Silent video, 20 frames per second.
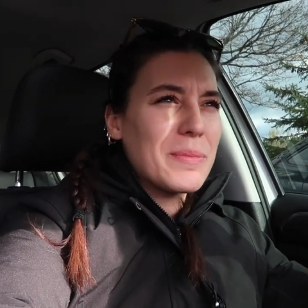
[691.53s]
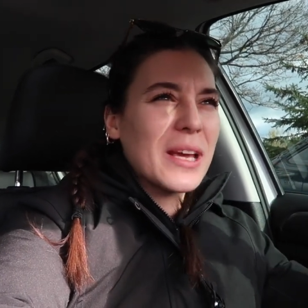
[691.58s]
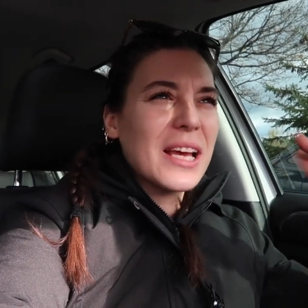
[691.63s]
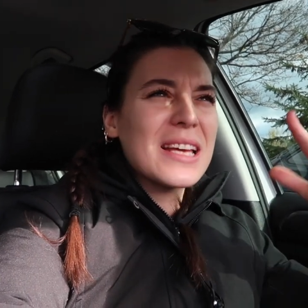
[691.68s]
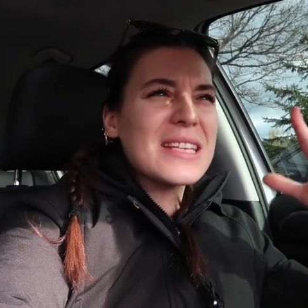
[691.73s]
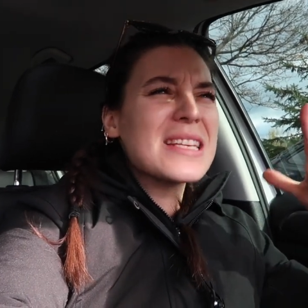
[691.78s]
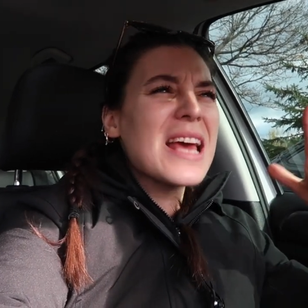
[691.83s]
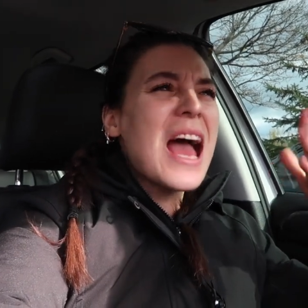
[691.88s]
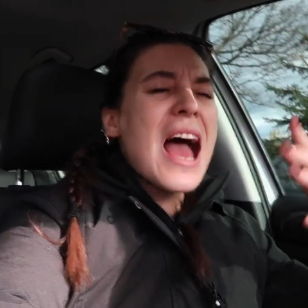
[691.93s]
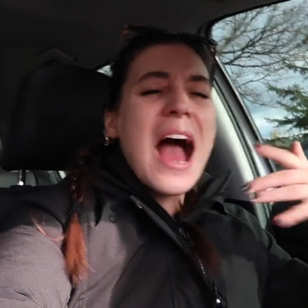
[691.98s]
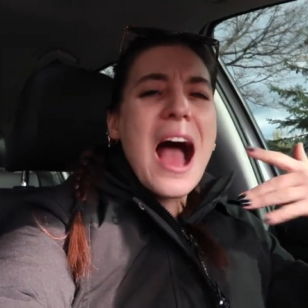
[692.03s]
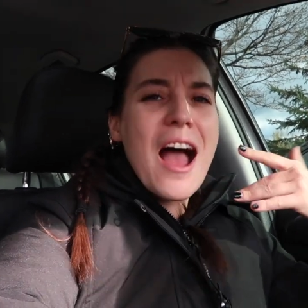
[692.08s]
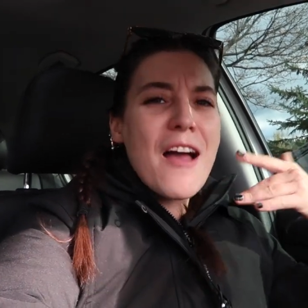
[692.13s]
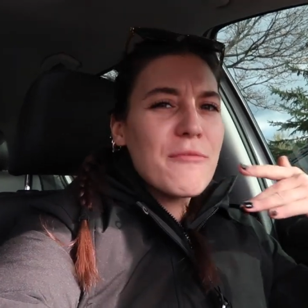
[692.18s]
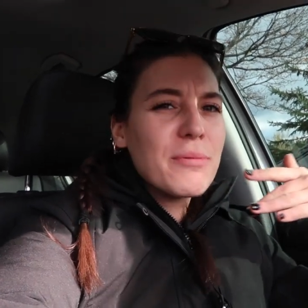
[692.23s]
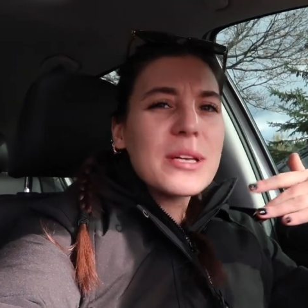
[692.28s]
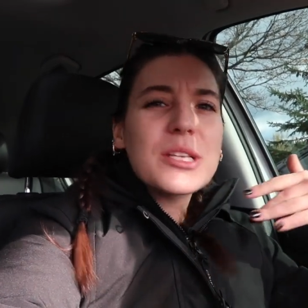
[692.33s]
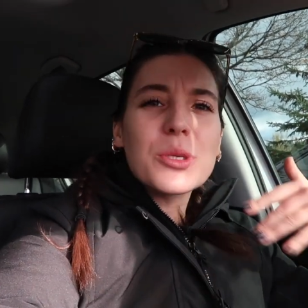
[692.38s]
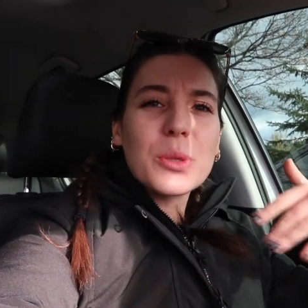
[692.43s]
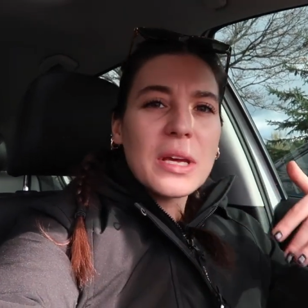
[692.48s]
because
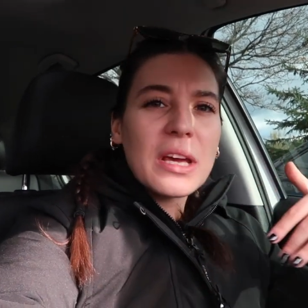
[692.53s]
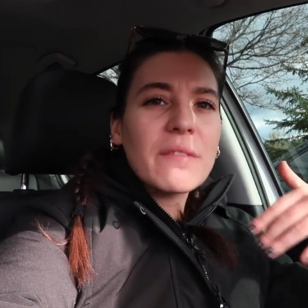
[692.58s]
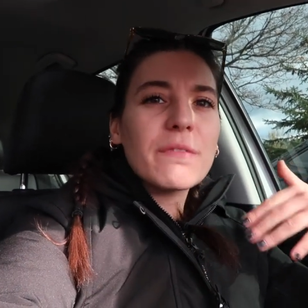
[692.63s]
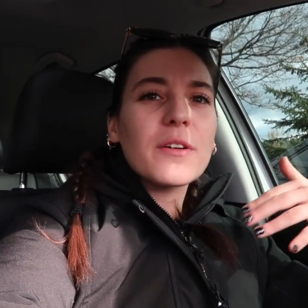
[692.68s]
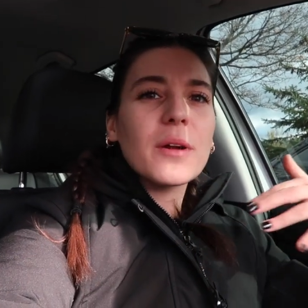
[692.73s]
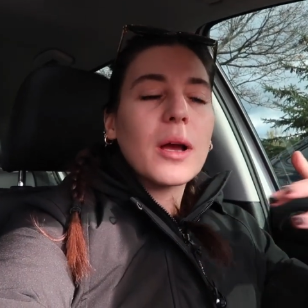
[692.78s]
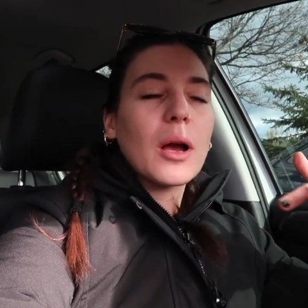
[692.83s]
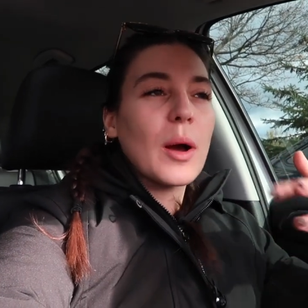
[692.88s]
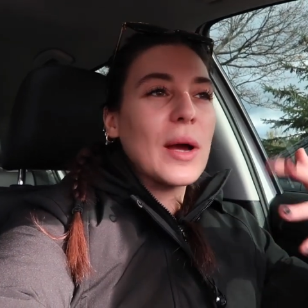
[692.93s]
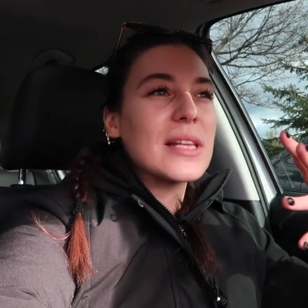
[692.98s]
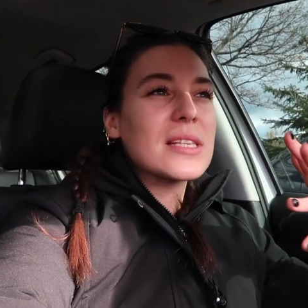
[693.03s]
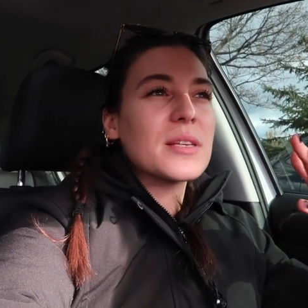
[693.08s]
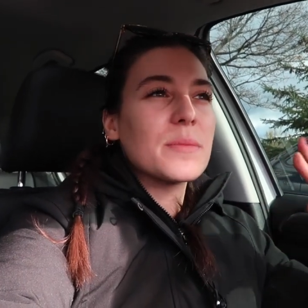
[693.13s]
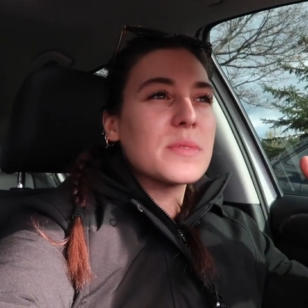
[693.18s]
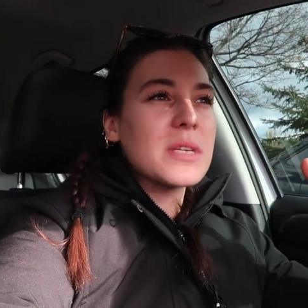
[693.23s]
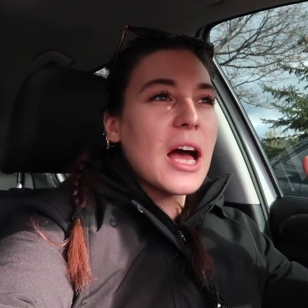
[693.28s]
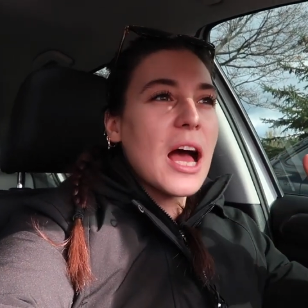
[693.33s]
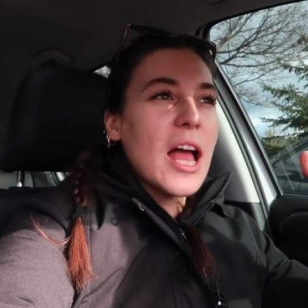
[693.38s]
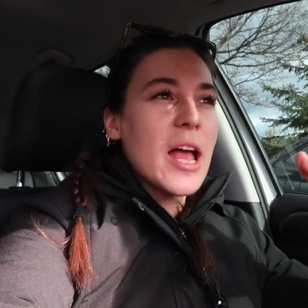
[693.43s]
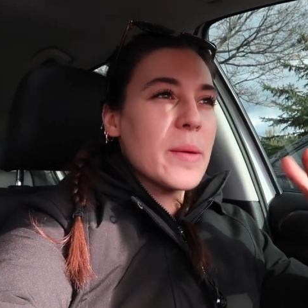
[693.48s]
I've been doing it for quite
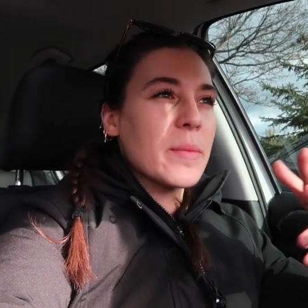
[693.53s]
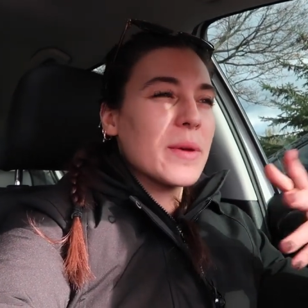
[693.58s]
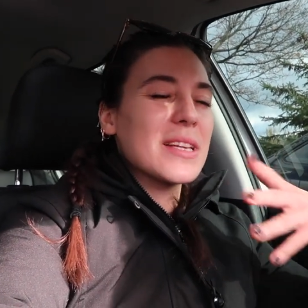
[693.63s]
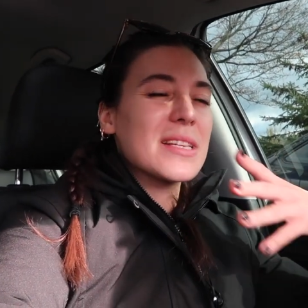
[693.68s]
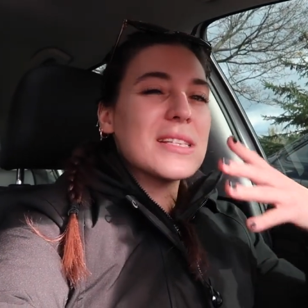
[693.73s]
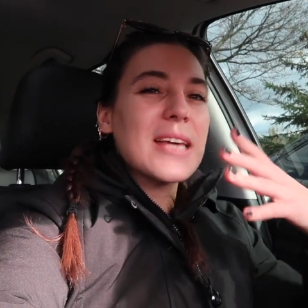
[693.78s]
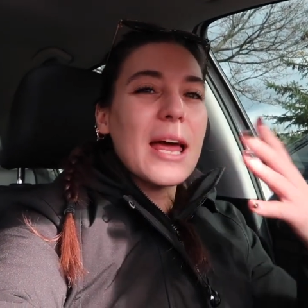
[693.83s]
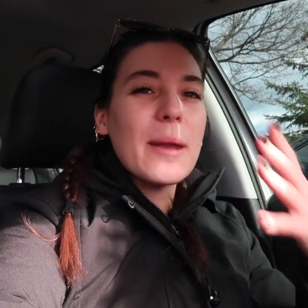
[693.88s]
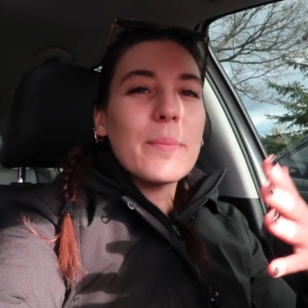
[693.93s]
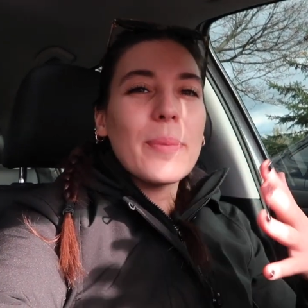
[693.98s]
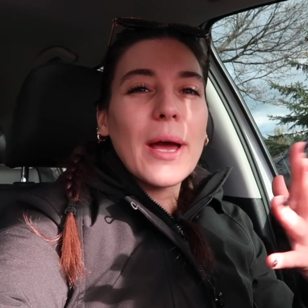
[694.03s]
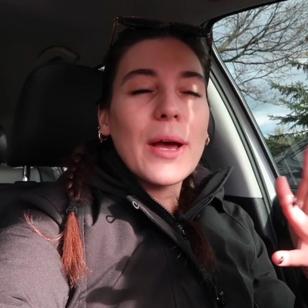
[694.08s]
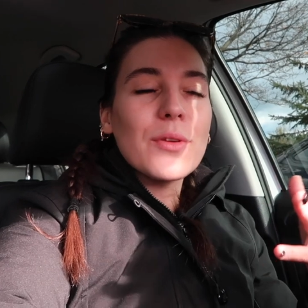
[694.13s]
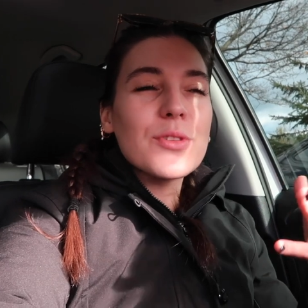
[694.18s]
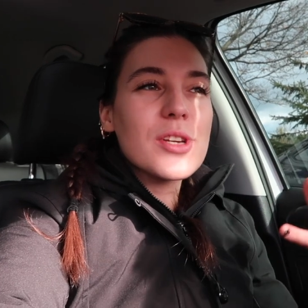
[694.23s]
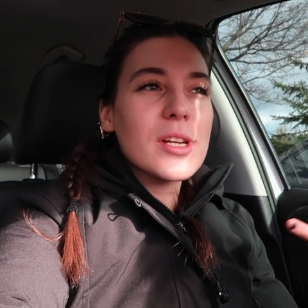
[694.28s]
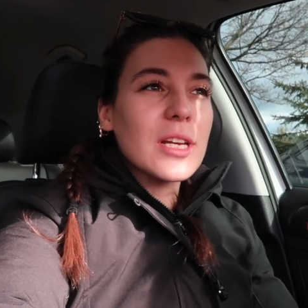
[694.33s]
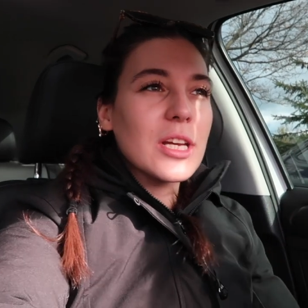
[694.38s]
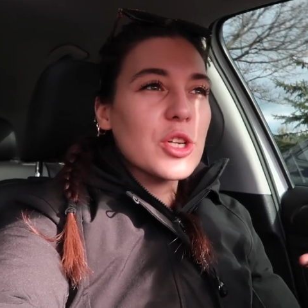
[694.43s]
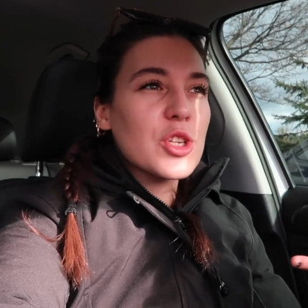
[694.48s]
some time, and 10
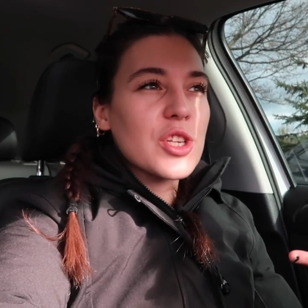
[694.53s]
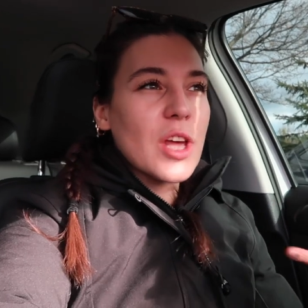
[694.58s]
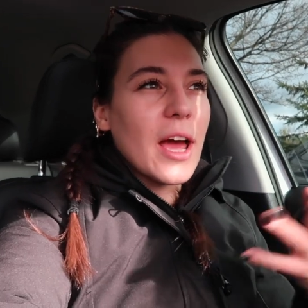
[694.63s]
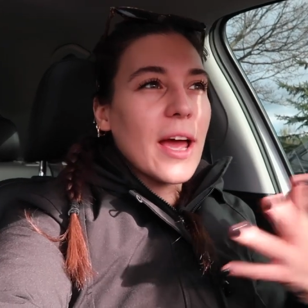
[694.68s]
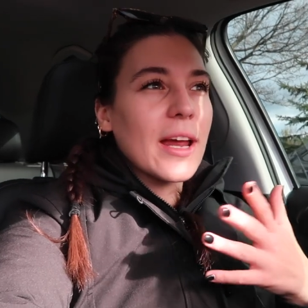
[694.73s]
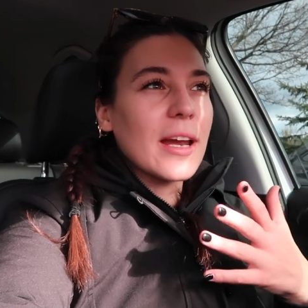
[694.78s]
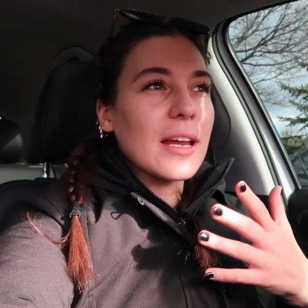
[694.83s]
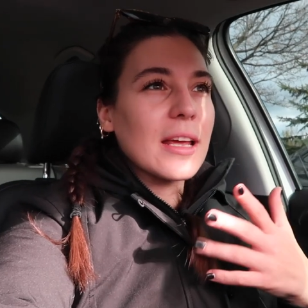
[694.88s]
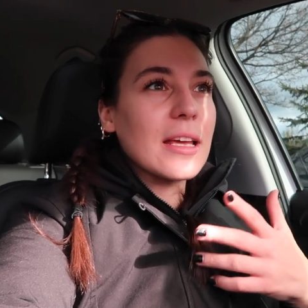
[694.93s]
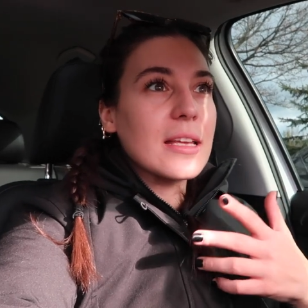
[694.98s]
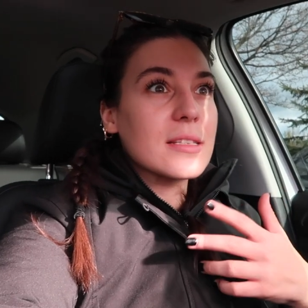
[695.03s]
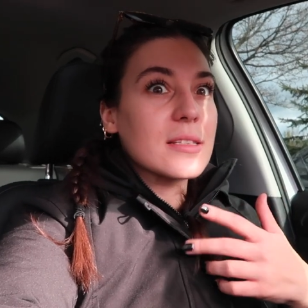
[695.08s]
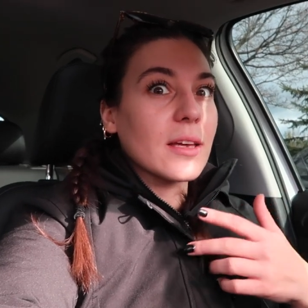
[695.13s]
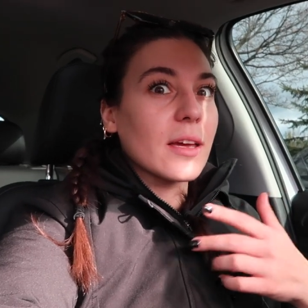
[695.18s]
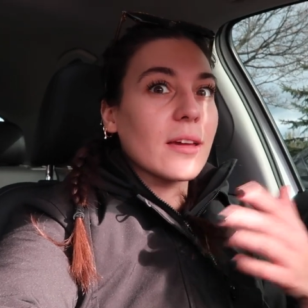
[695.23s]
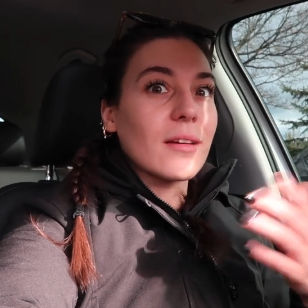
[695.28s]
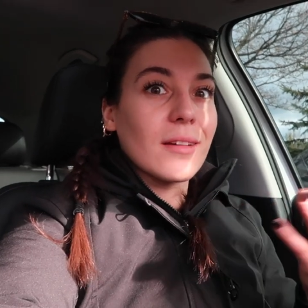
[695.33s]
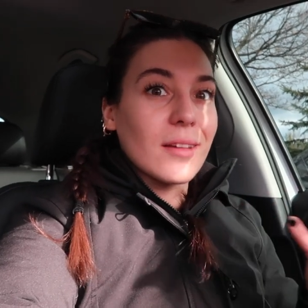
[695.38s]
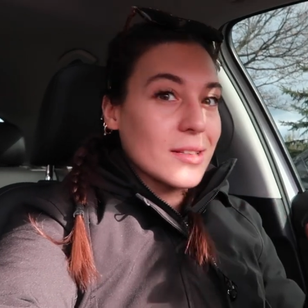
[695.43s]
pounds on each side is like,